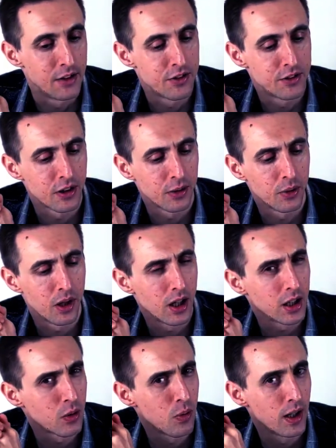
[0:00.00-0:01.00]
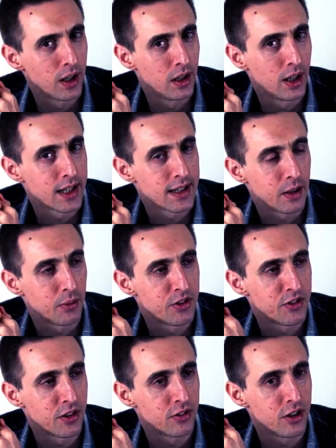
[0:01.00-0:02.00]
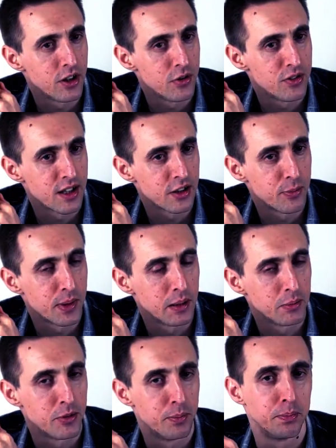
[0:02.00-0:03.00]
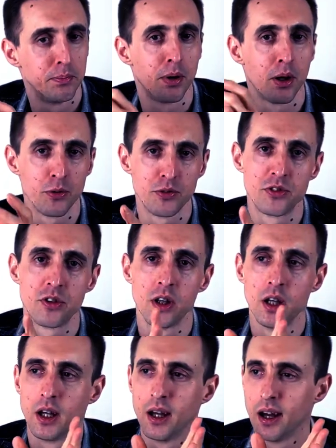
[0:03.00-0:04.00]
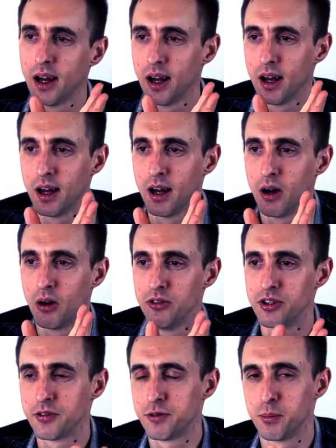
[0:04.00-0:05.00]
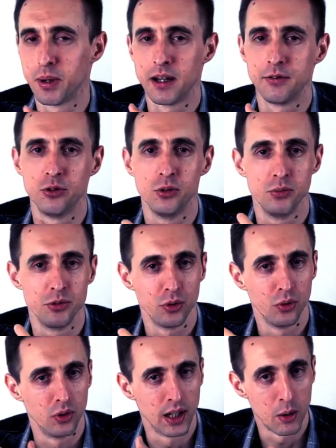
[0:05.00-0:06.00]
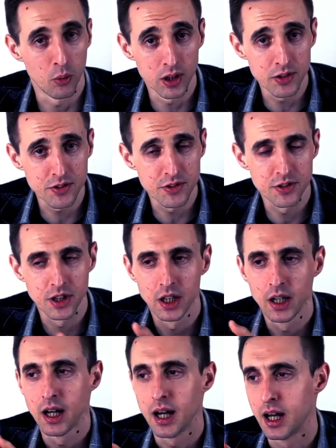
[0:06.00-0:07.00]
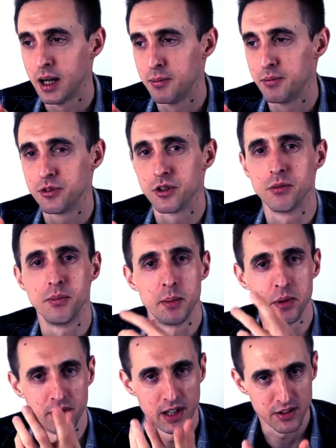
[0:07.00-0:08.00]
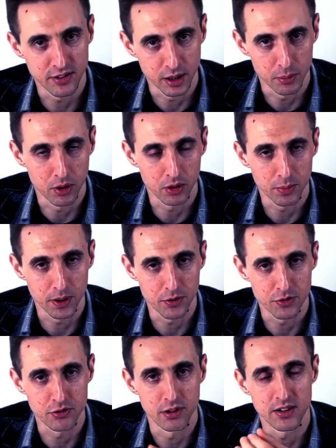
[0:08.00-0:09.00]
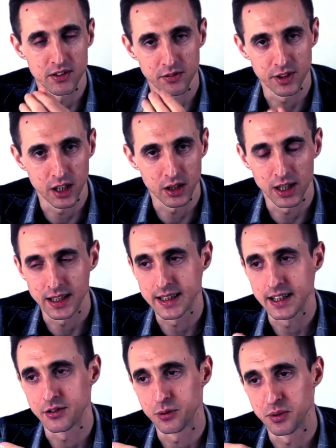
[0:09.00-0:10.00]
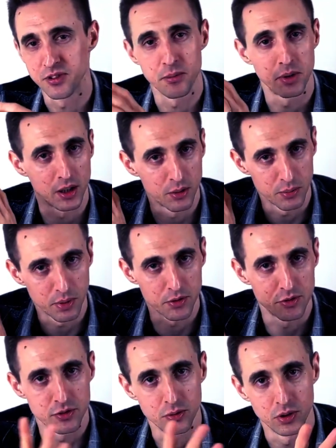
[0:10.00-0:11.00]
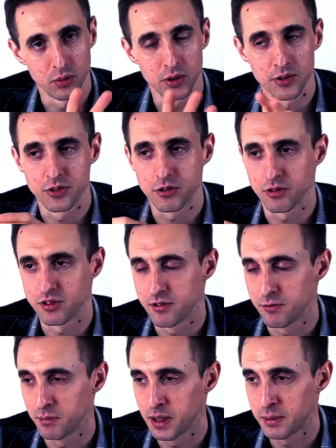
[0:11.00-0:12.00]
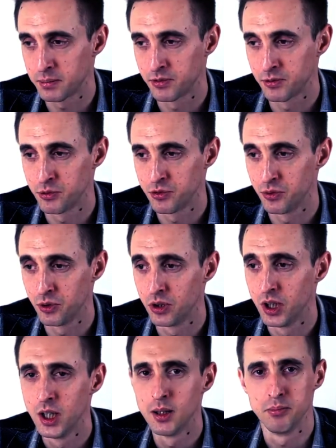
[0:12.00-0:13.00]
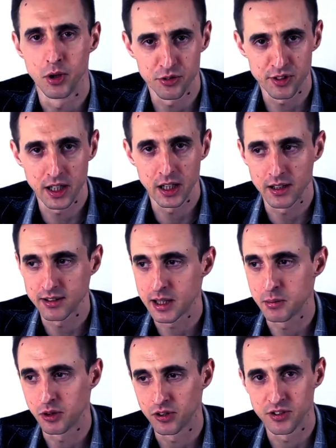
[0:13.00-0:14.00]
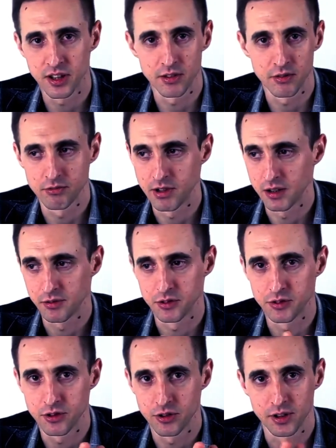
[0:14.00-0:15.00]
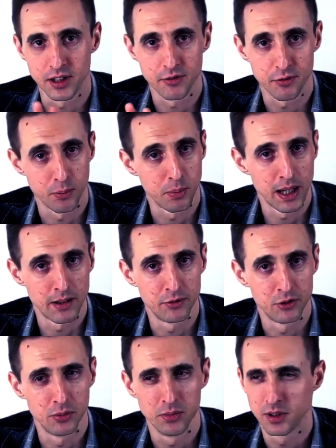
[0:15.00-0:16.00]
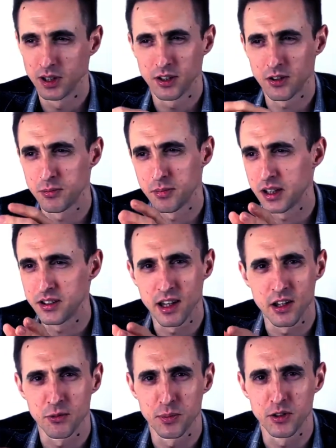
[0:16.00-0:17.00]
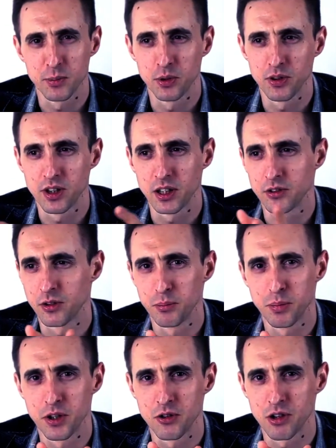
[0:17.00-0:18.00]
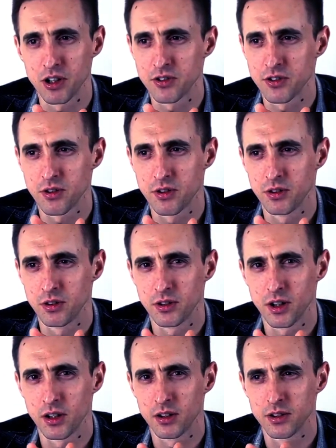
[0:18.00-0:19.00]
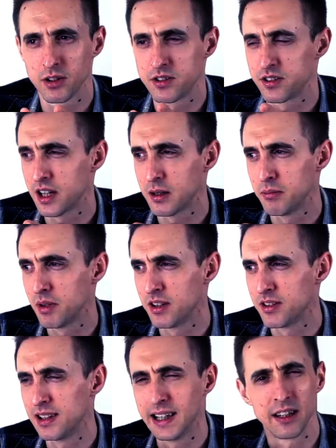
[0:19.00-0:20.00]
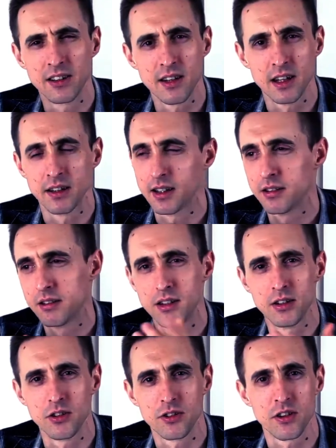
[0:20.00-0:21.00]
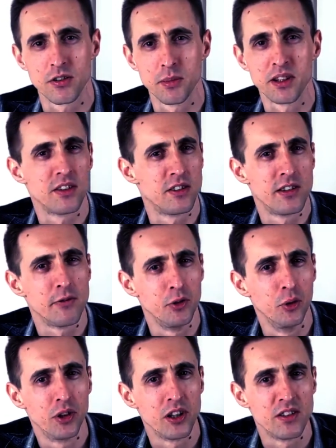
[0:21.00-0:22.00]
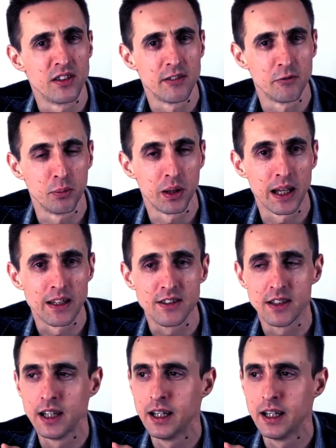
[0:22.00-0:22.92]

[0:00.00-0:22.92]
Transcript: So I quite like that. We're starting to use that to be able to post on different platforms all at once. So maybe releasing a blog post or releasing a video like this would be something I would post all at once across different platforms for. Mostly I like to keep the content relevant to the different platform. It doesn't make sense for me to put things on Pinterest that are the same as LinkedIn. It just doesn't make sense. There's a different audience in a different place.